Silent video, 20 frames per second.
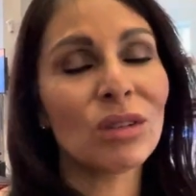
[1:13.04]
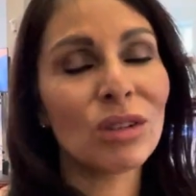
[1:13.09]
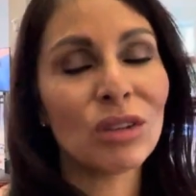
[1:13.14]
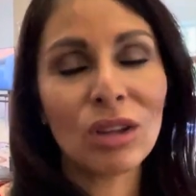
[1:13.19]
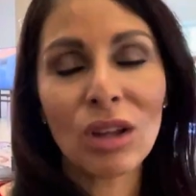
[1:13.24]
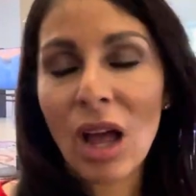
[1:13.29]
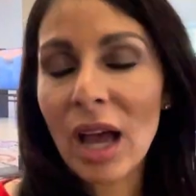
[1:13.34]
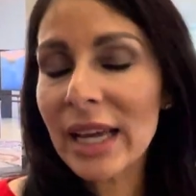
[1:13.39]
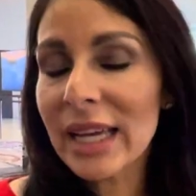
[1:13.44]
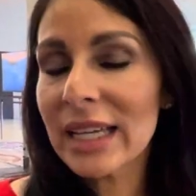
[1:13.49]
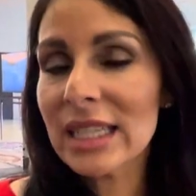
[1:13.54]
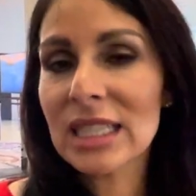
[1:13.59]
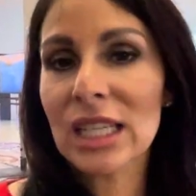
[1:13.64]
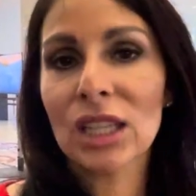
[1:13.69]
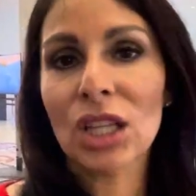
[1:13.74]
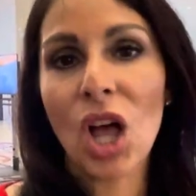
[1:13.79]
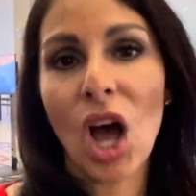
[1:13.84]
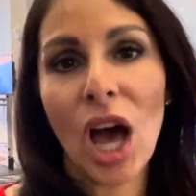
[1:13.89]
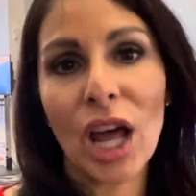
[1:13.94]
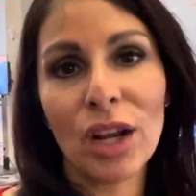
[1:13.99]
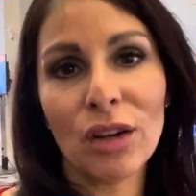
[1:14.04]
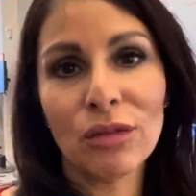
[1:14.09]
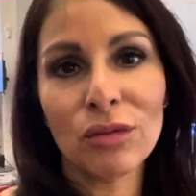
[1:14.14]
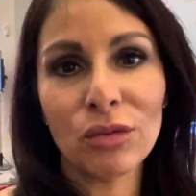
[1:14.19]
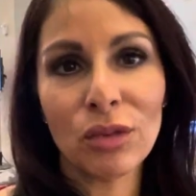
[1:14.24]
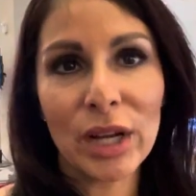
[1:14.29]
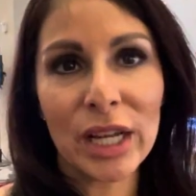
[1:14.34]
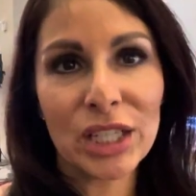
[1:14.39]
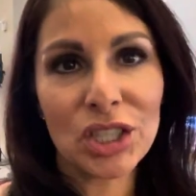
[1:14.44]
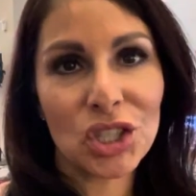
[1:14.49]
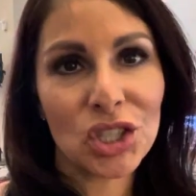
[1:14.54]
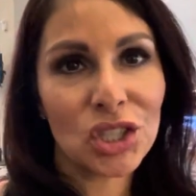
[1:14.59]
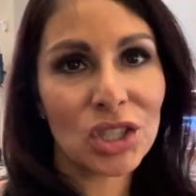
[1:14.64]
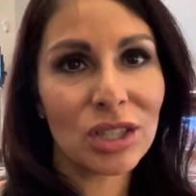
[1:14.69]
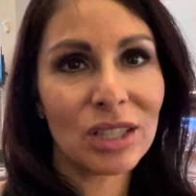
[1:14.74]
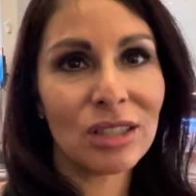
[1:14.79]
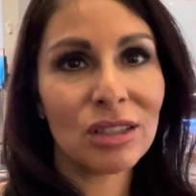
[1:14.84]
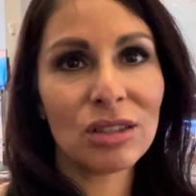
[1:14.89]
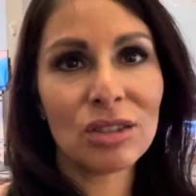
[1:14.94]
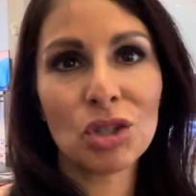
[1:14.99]
Um, he has a lot of rich
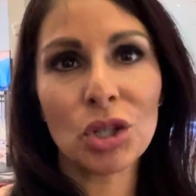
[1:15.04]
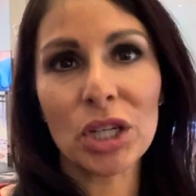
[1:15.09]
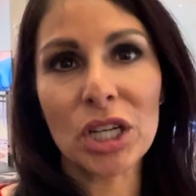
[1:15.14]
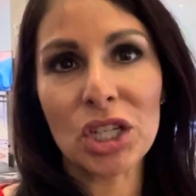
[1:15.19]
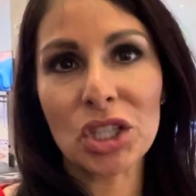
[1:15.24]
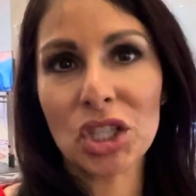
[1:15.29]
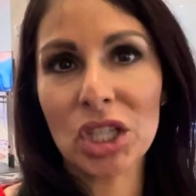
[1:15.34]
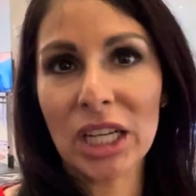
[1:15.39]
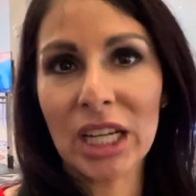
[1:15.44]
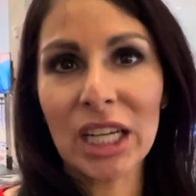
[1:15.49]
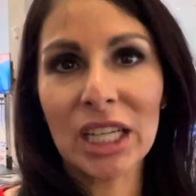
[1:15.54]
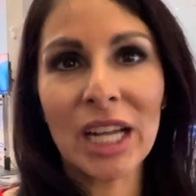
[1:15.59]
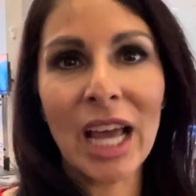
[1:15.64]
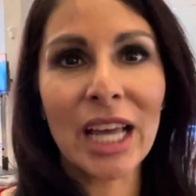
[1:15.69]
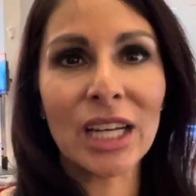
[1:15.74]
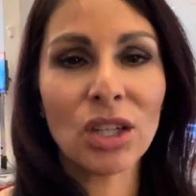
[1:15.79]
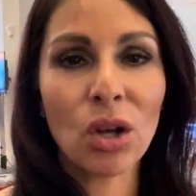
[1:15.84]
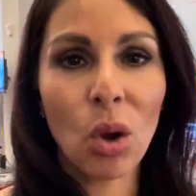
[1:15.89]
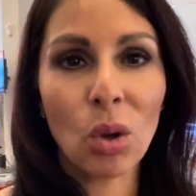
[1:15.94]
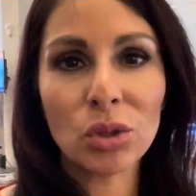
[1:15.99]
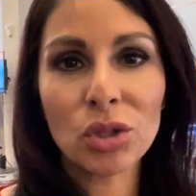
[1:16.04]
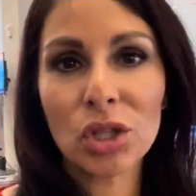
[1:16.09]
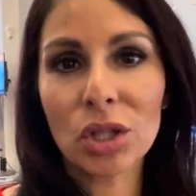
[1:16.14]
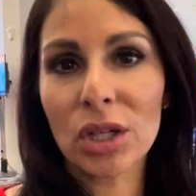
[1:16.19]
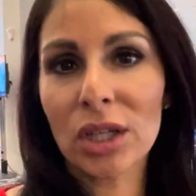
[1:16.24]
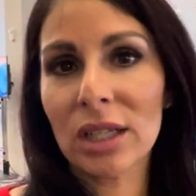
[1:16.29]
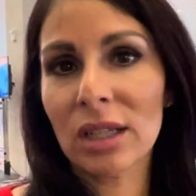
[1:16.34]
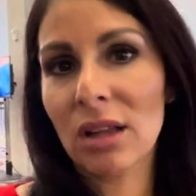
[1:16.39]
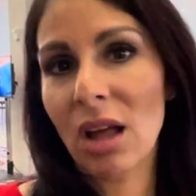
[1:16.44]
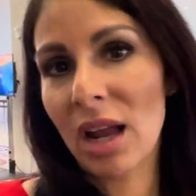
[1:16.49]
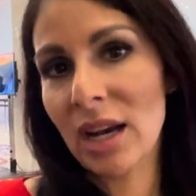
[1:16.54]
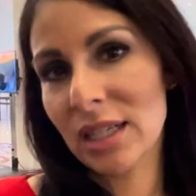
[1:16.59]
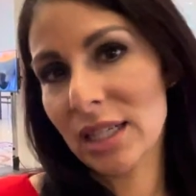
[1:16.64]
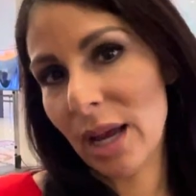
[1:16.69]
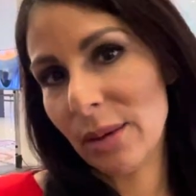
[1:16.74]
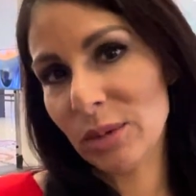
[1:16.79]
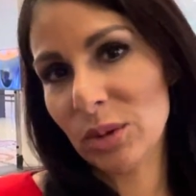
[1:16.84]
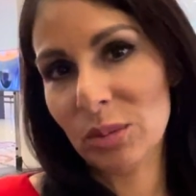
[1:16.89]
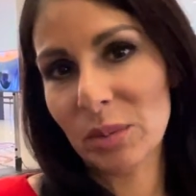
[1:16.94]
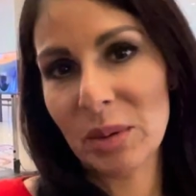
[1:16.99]
tradition and, and, culture, and a lot of
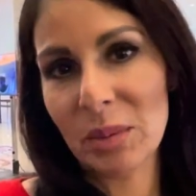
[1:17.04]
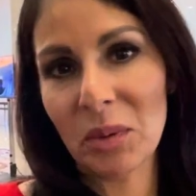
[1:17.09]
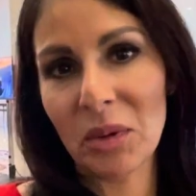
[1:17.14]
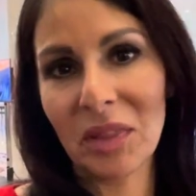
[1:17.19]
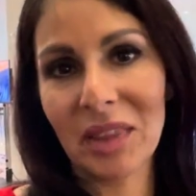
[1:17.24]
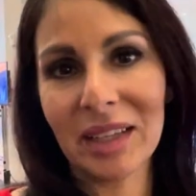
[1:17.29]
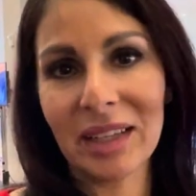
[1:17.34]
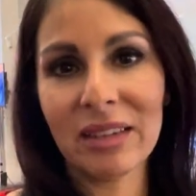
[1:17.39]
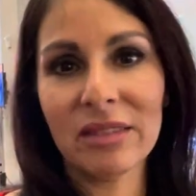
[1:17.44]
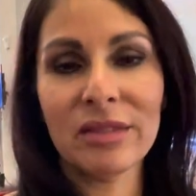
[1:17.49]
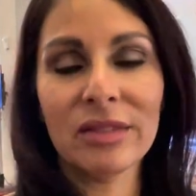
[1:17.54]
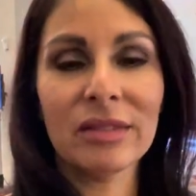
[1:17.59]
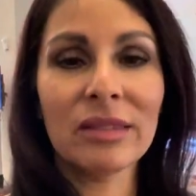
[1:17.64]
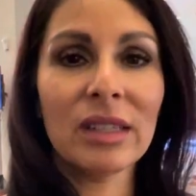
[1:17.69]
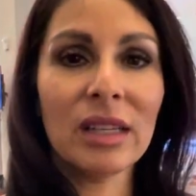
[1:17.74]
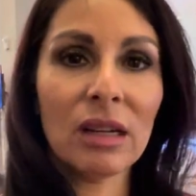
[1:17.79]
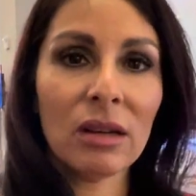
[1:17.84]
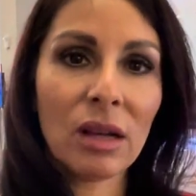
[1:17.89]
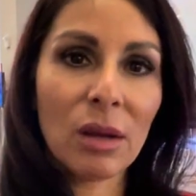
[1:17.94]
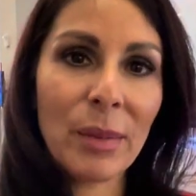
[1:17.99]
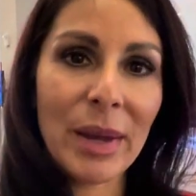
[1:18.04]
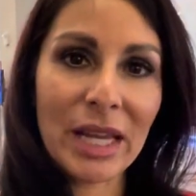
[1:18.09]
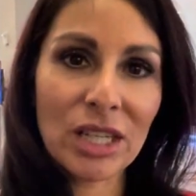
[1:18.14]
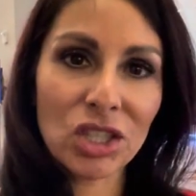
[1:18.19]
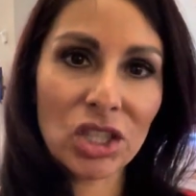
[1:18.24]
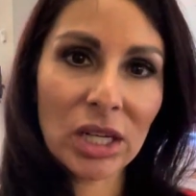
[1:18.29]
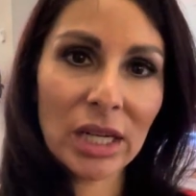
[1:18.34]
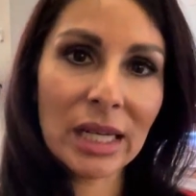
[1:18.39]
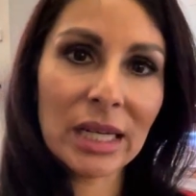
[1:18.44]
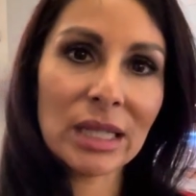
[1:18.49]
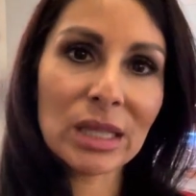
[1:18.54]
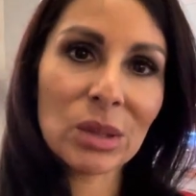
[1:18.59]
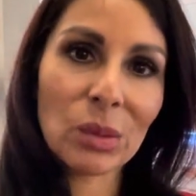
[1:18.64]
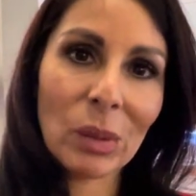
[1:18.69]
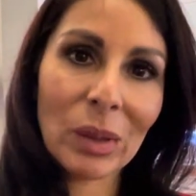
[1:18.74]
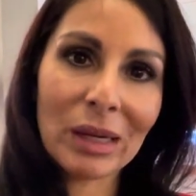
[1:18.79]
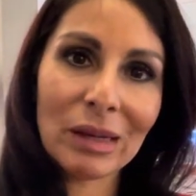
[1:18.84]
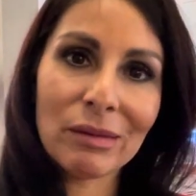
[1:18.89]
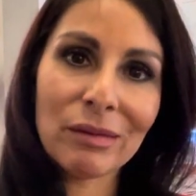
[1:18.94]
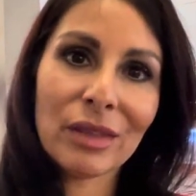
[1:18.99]
times when people think of you know Comanche, he's
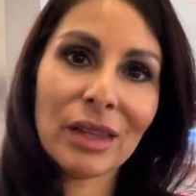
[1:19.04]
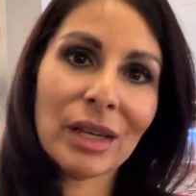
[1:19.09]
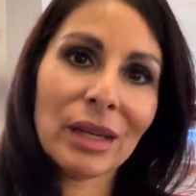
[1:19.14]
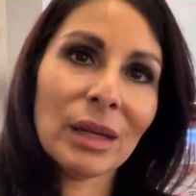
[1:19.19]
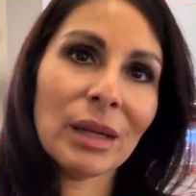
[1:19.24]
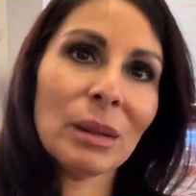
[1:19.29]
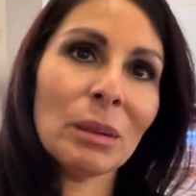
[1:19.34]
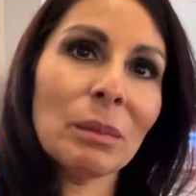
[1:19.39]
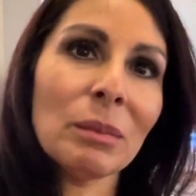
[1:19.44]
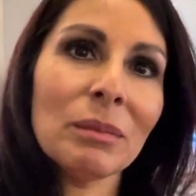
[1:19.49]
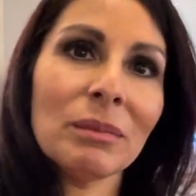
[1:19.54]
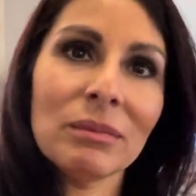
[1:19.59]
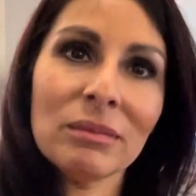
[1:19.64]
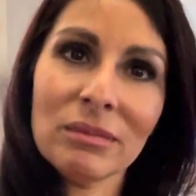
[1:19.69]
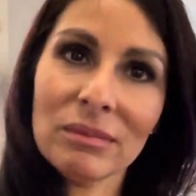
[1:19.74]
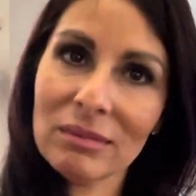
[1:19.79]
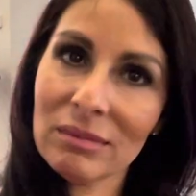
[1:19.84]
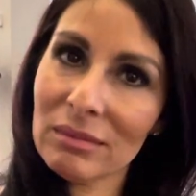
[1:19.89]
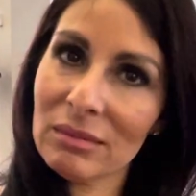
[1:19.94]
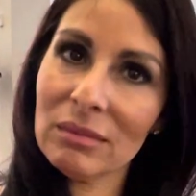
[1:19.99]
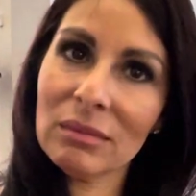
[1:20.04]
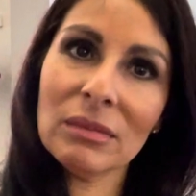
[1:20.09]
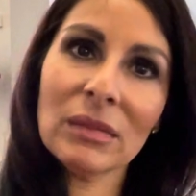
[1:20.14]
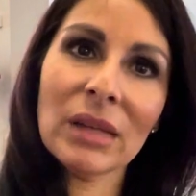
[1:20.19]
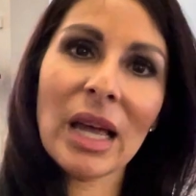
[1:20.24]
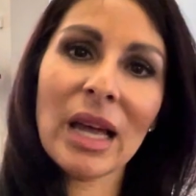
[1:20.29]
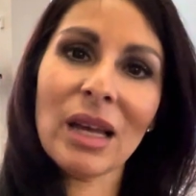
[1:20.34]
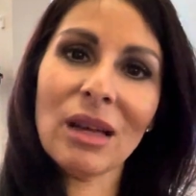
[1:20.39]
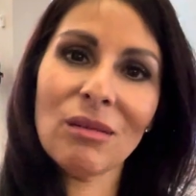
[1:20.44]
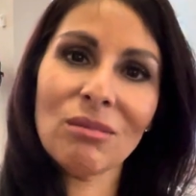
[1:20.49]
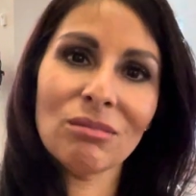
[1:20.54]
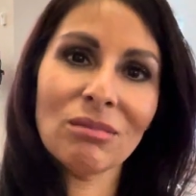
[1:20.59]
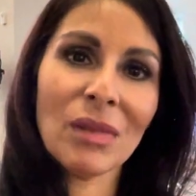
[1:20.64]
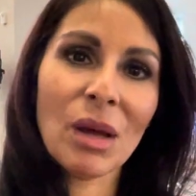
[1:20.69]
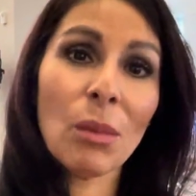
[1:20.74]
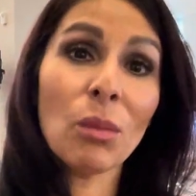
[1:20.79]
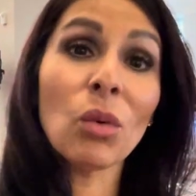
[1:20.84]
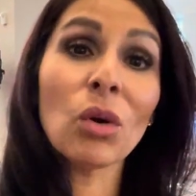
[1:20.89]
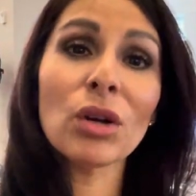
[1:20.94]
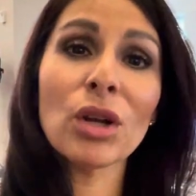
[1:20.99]
one of the
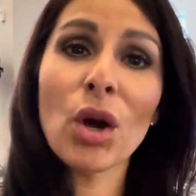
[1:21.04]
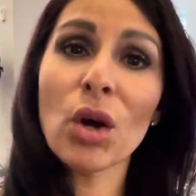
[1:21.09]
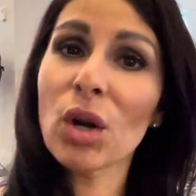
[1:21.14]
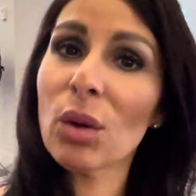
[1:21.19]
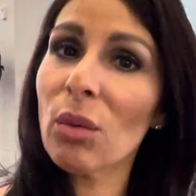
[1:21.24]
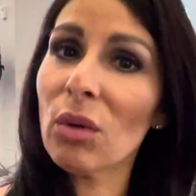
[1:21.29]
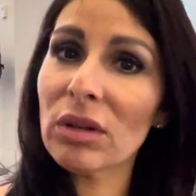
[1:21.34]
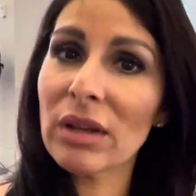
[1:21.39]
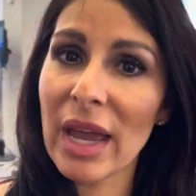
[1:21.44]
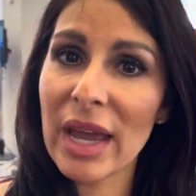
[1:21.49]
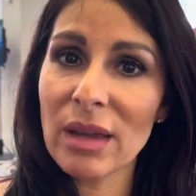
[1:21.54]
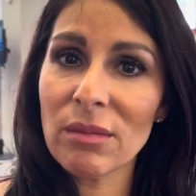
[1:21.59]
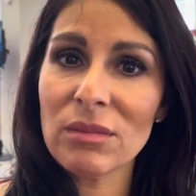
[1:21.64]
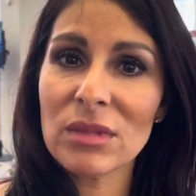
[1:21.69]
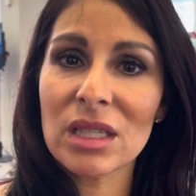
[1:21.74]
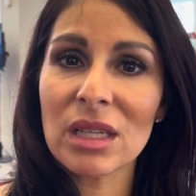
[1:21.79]
uh, more notable names.